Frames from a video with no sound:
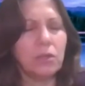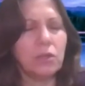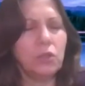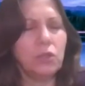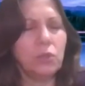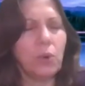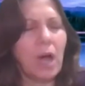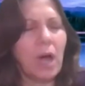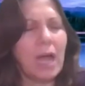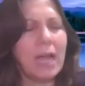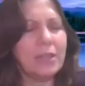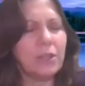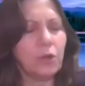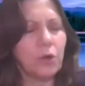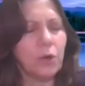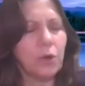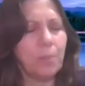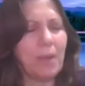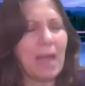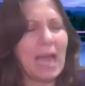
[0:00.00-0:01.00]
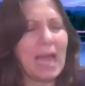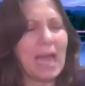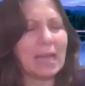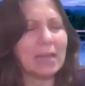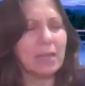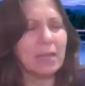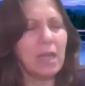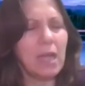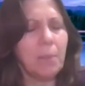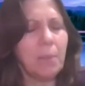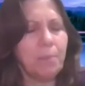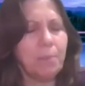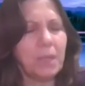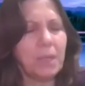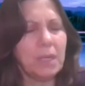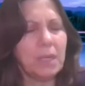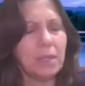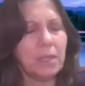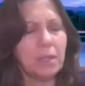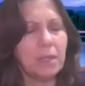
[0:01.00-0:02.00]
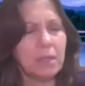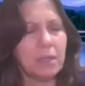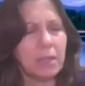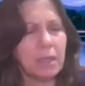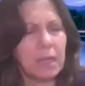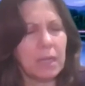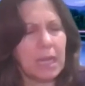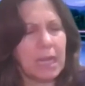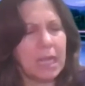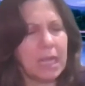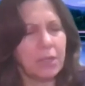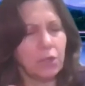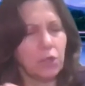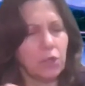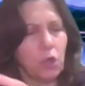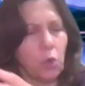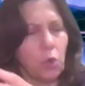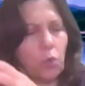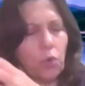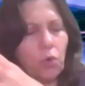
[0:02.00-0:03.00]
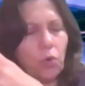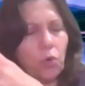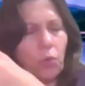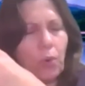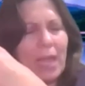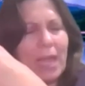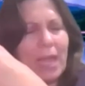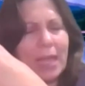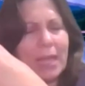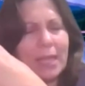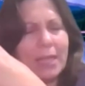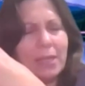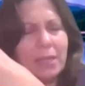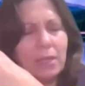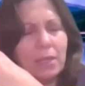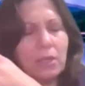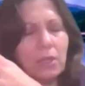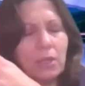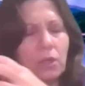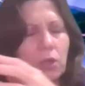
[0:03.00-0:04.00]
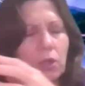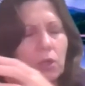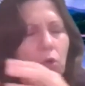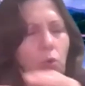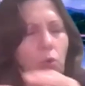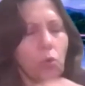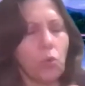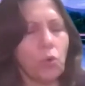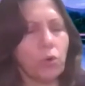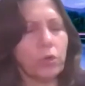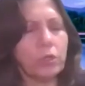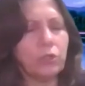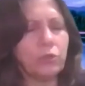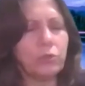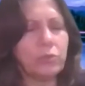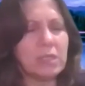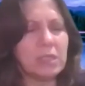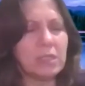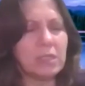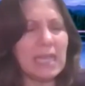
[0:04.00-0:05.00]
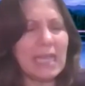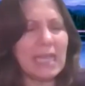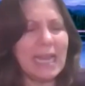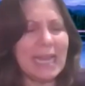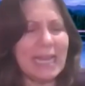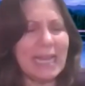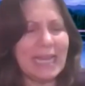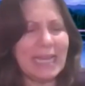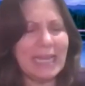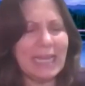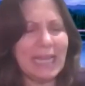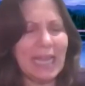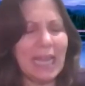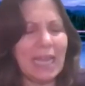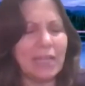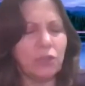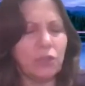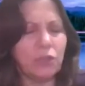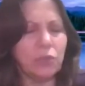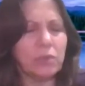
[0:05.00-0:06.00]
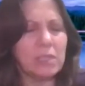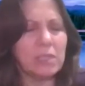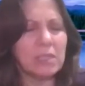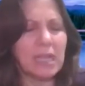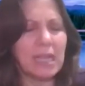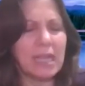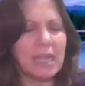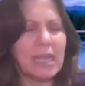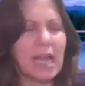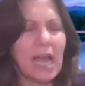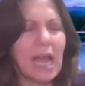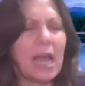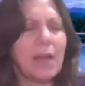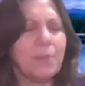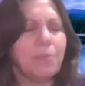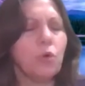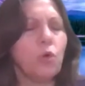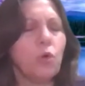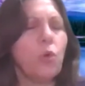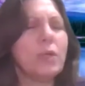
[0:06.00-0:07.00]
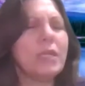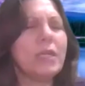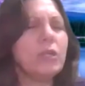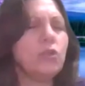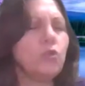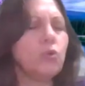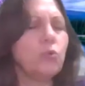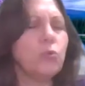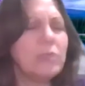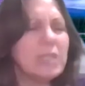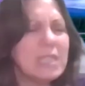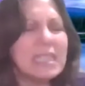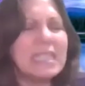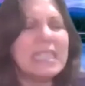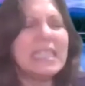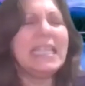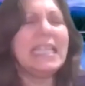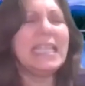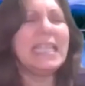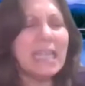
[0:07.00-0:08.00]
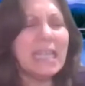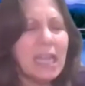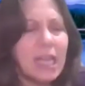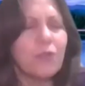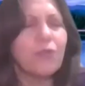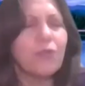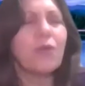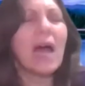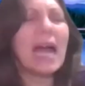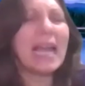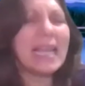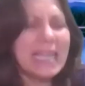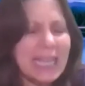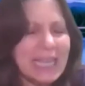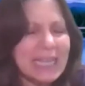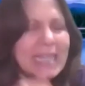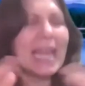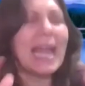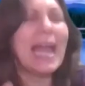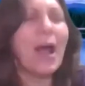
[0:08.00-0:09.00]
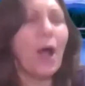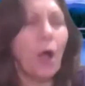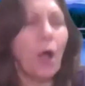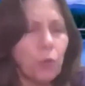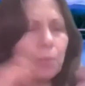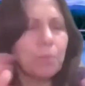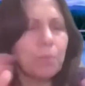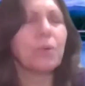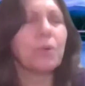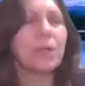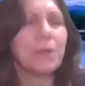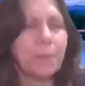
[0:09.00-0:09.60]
You either pack up and go away, or you stay and you say, I'm going to see if I can help.